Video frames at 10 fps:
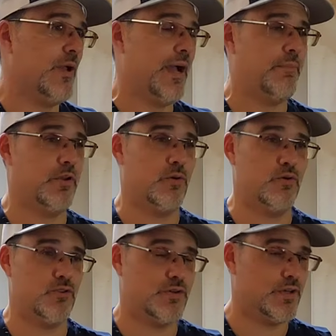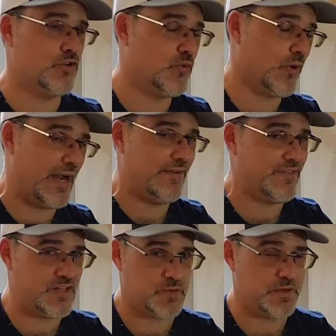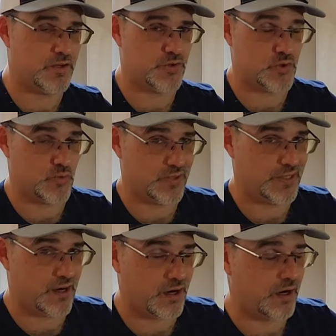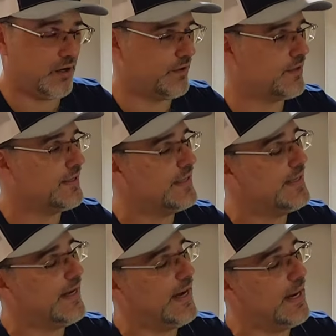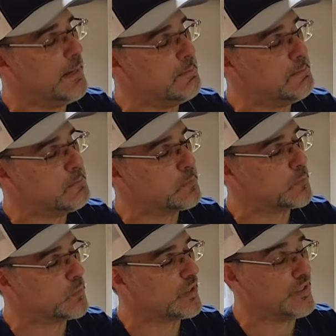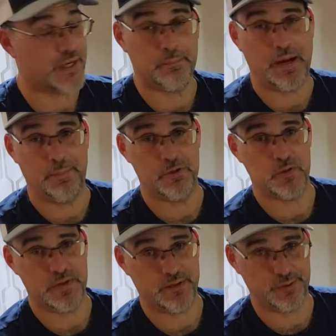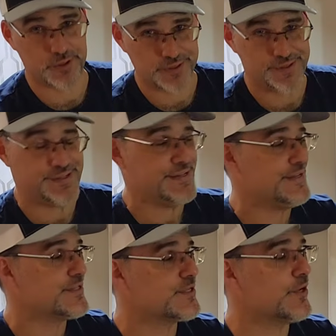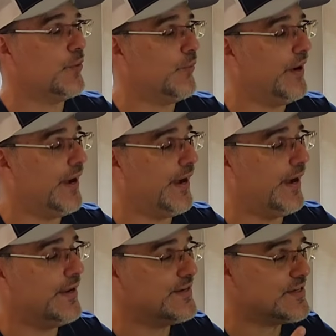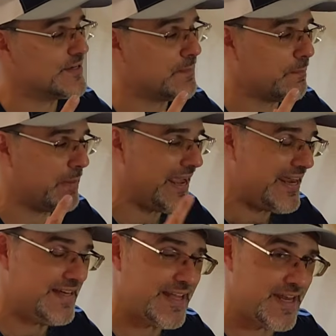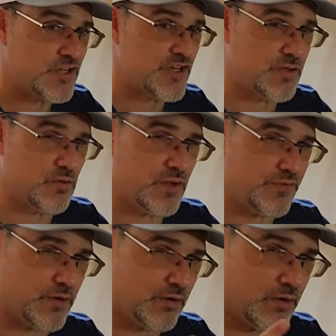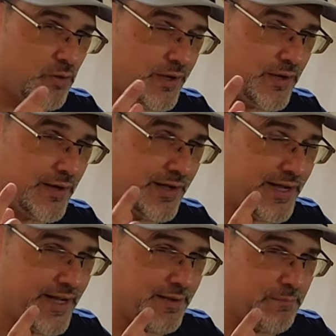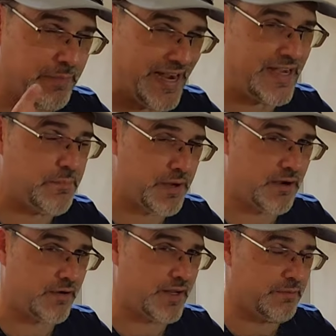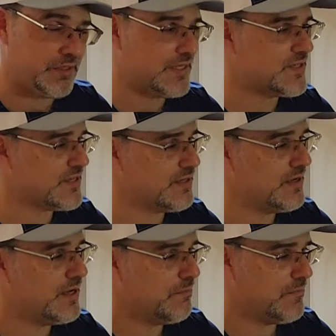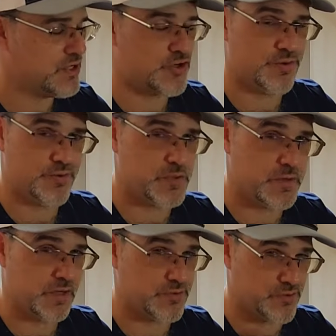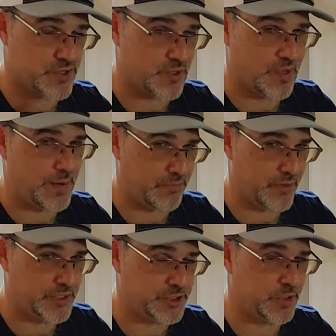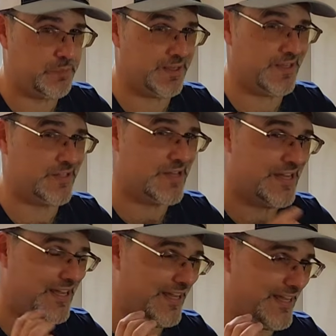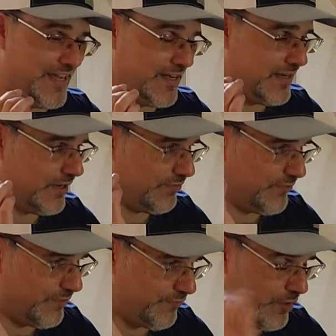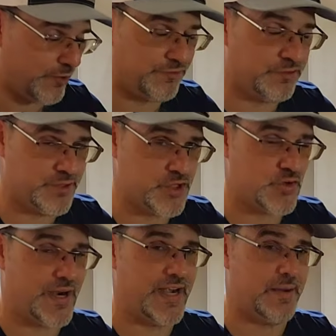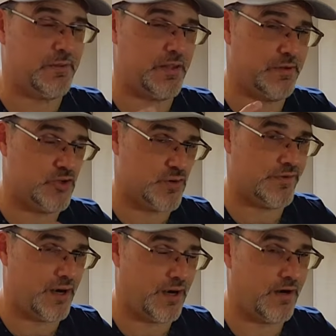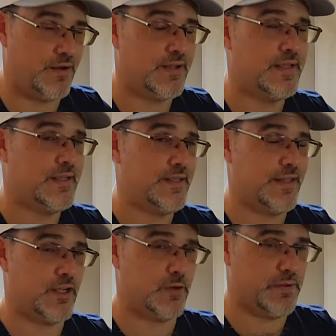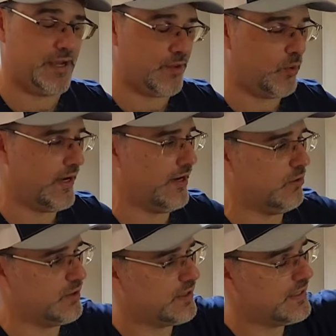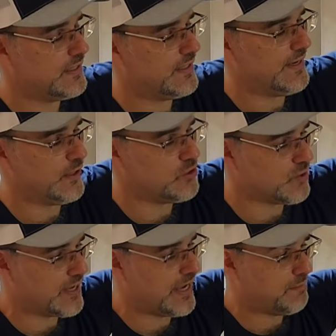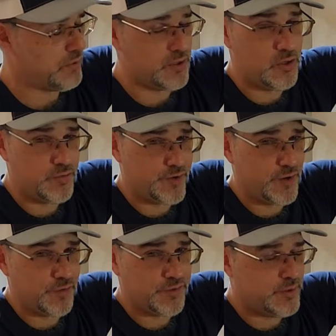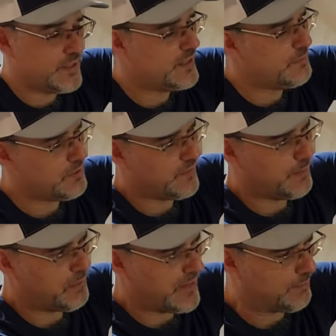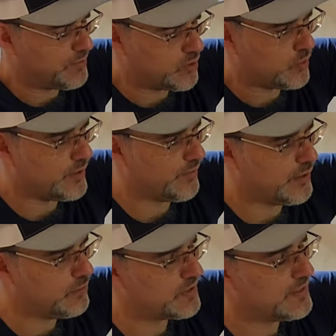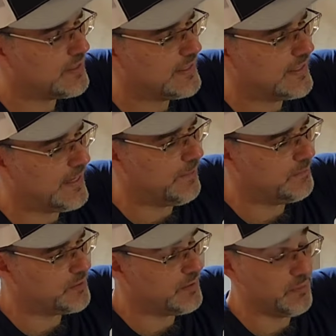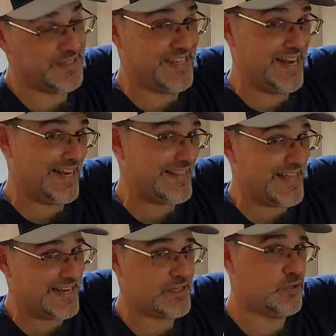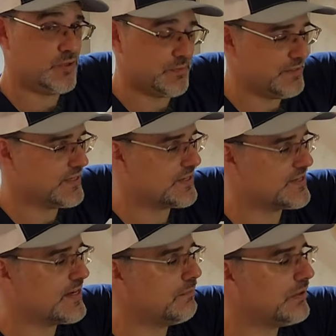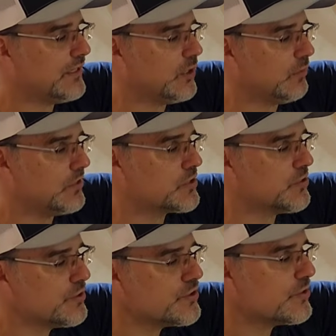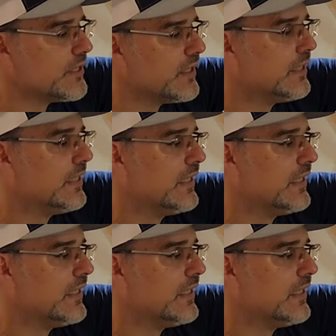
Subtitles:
you happen to go to drive these speakers really hard, you can pop your speakers. So just pay attention if you're going out and buying a pair, give them a listen, make sure those speakers are still operational because, again, if the ferrule fluid is dried up and they've been driven hard, they could be on their way out. Now, you can put new ferrule fluid in them. You got to pop the tweeter out to be able to get at that and do some disassembly, a little bit of surgery,